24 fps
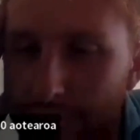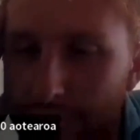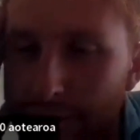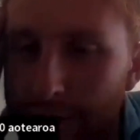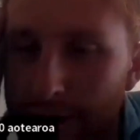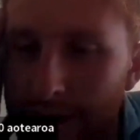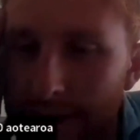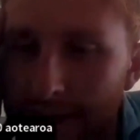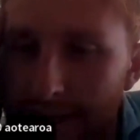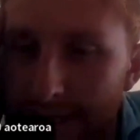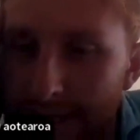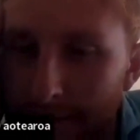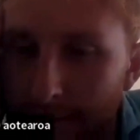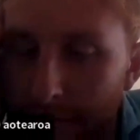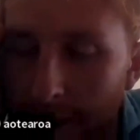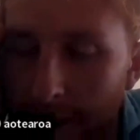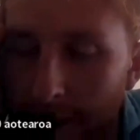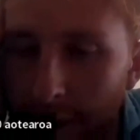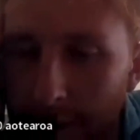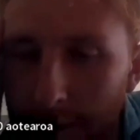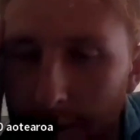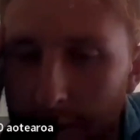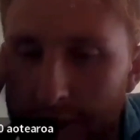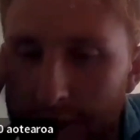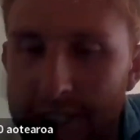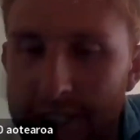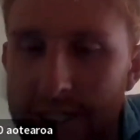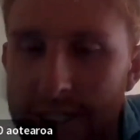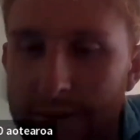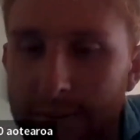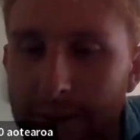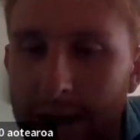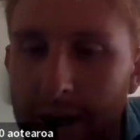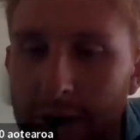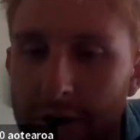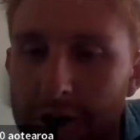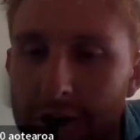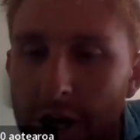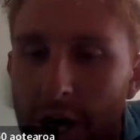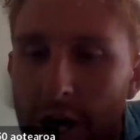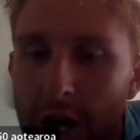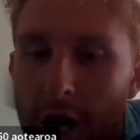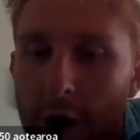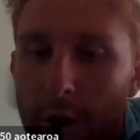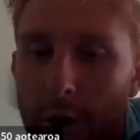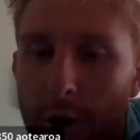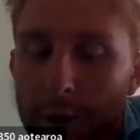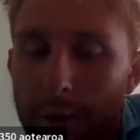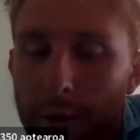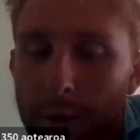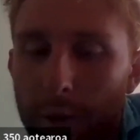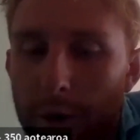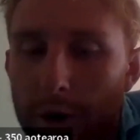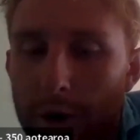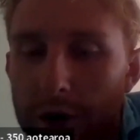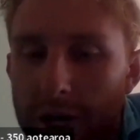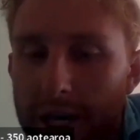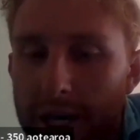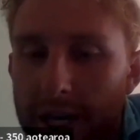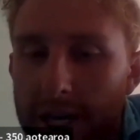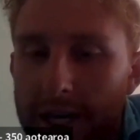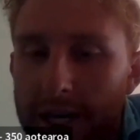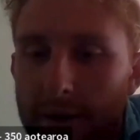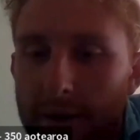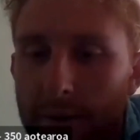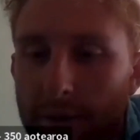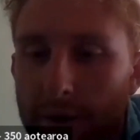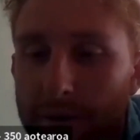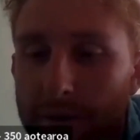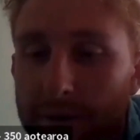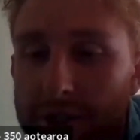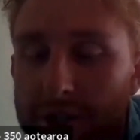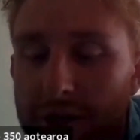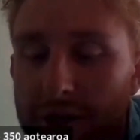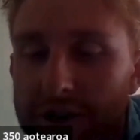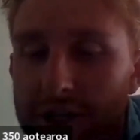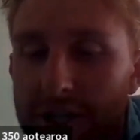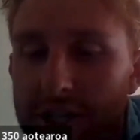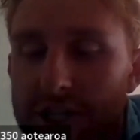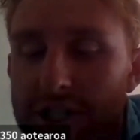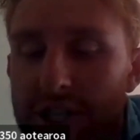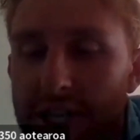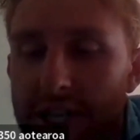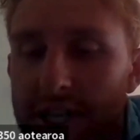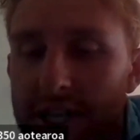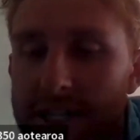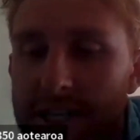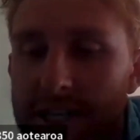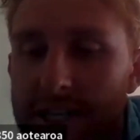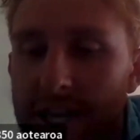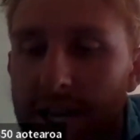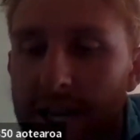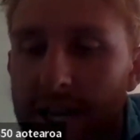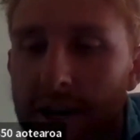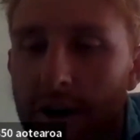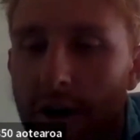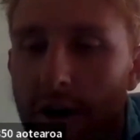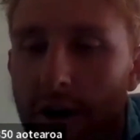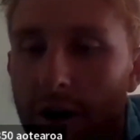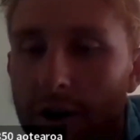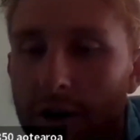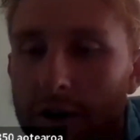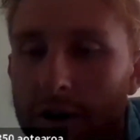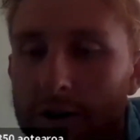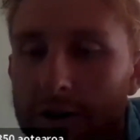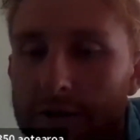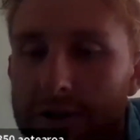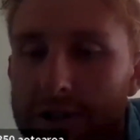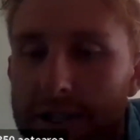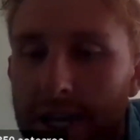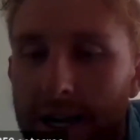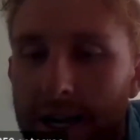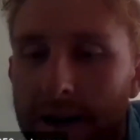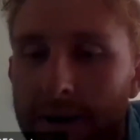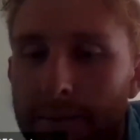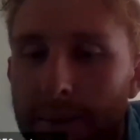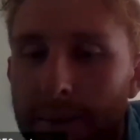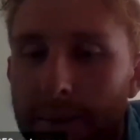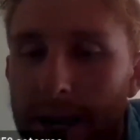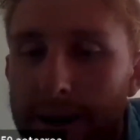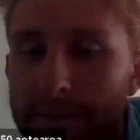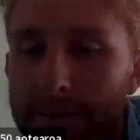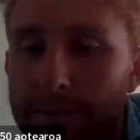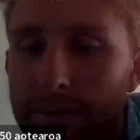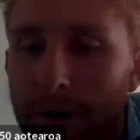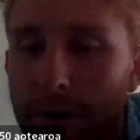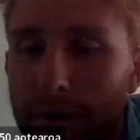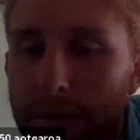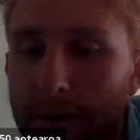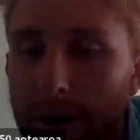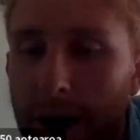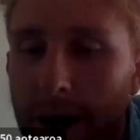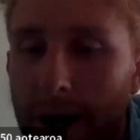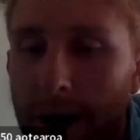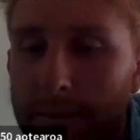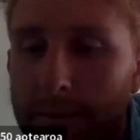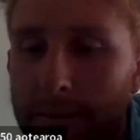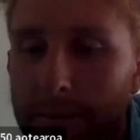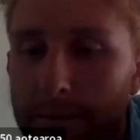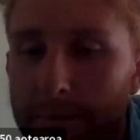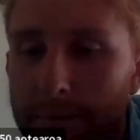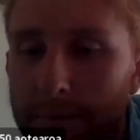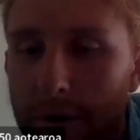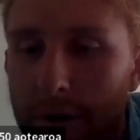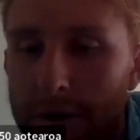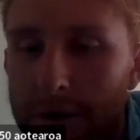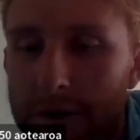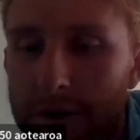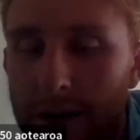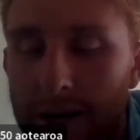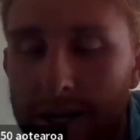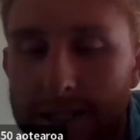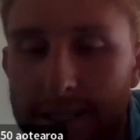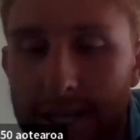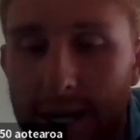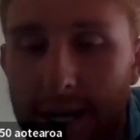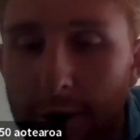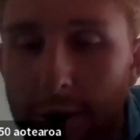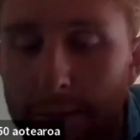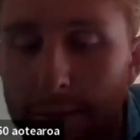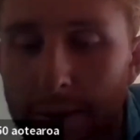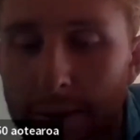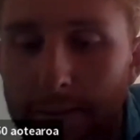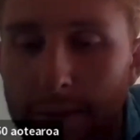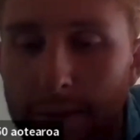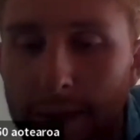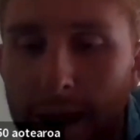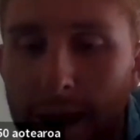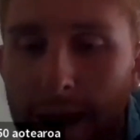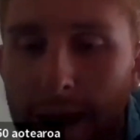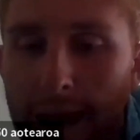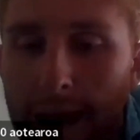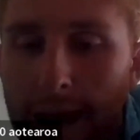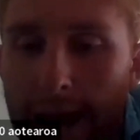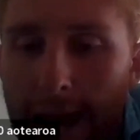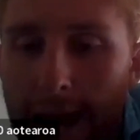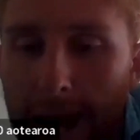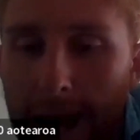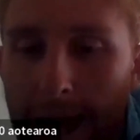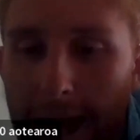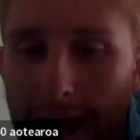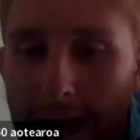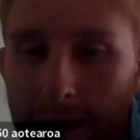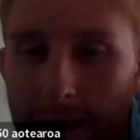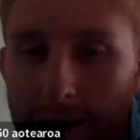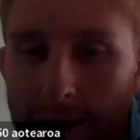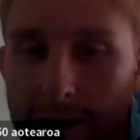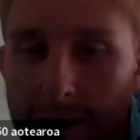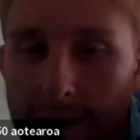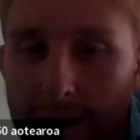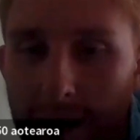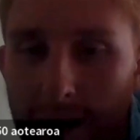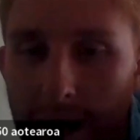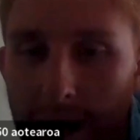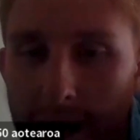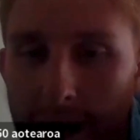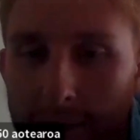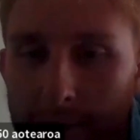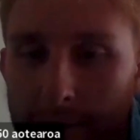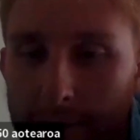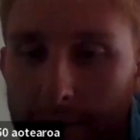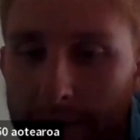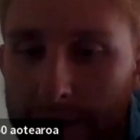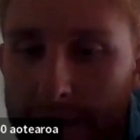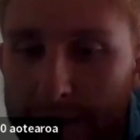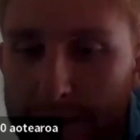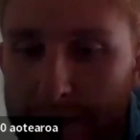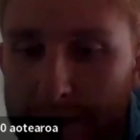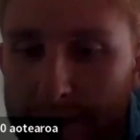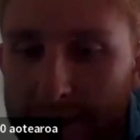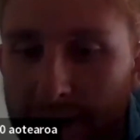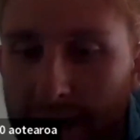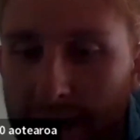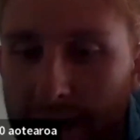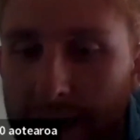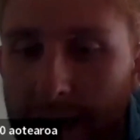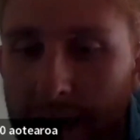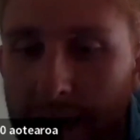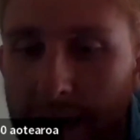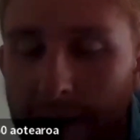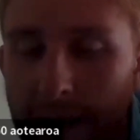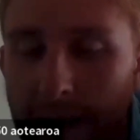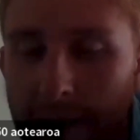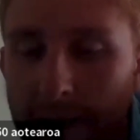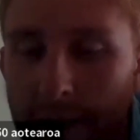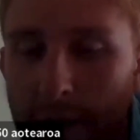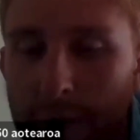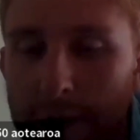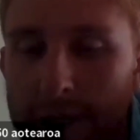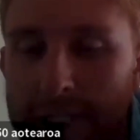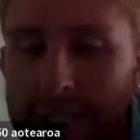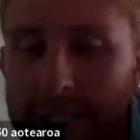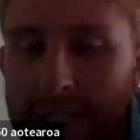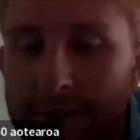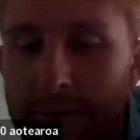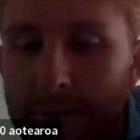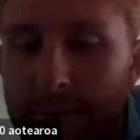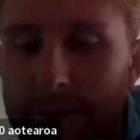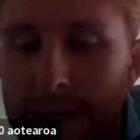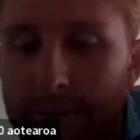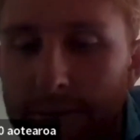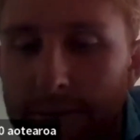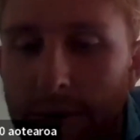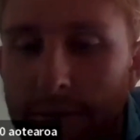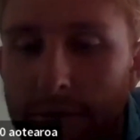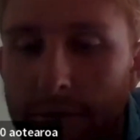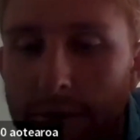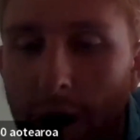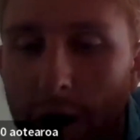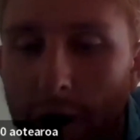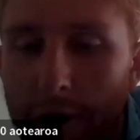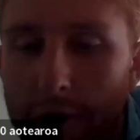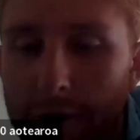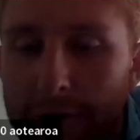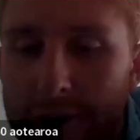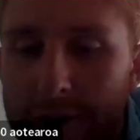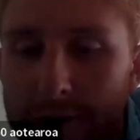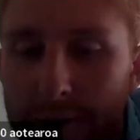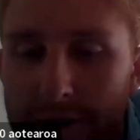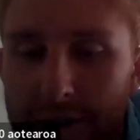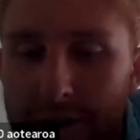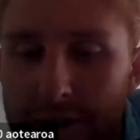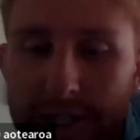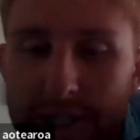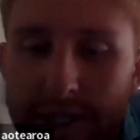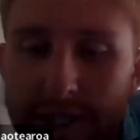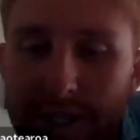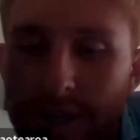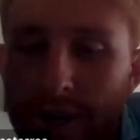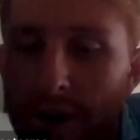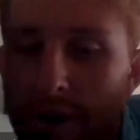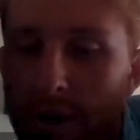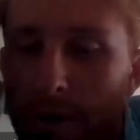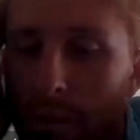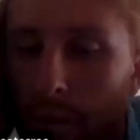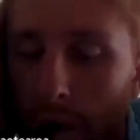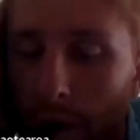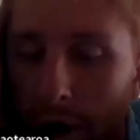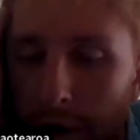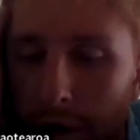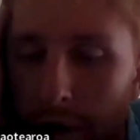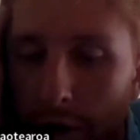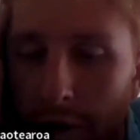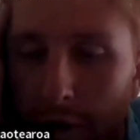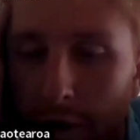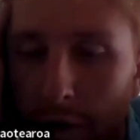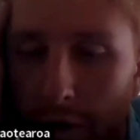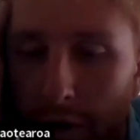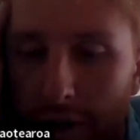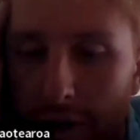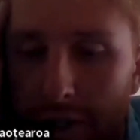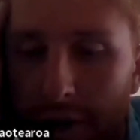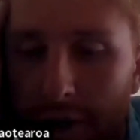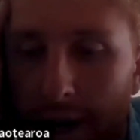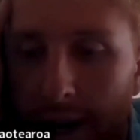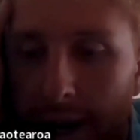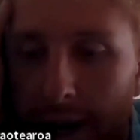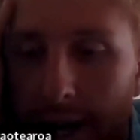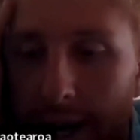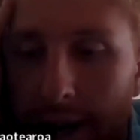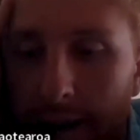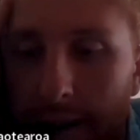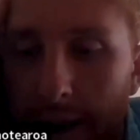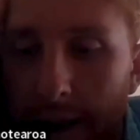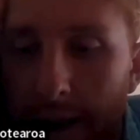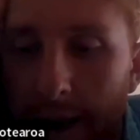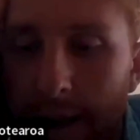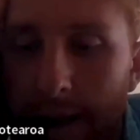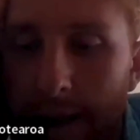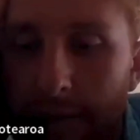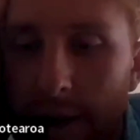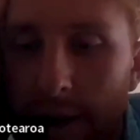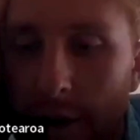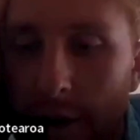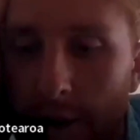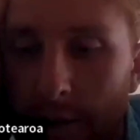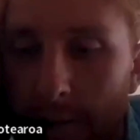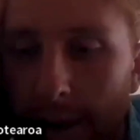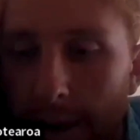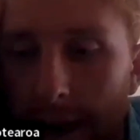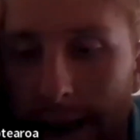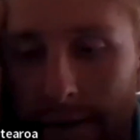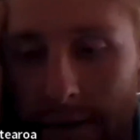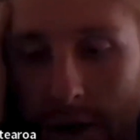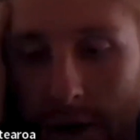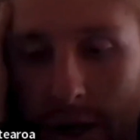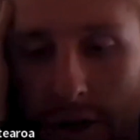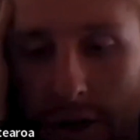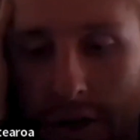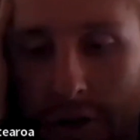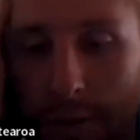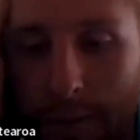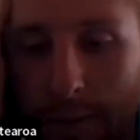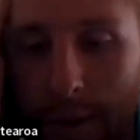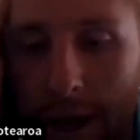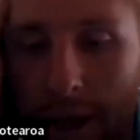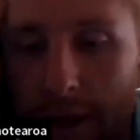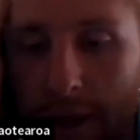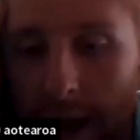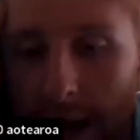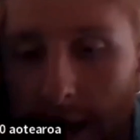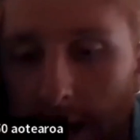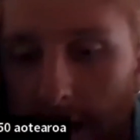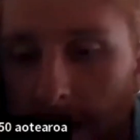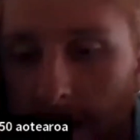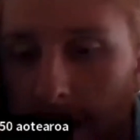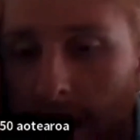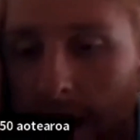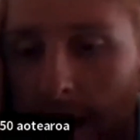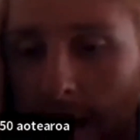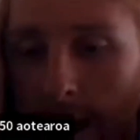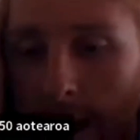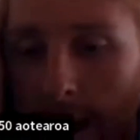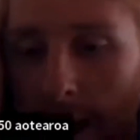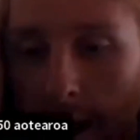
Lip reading: from Brent Smith, which is about would reducing GST on New Zealand-made products help? And specifically, and the other question is from Deborah Rhodes, which is, what are your thoughts on a levy on agricultural methane,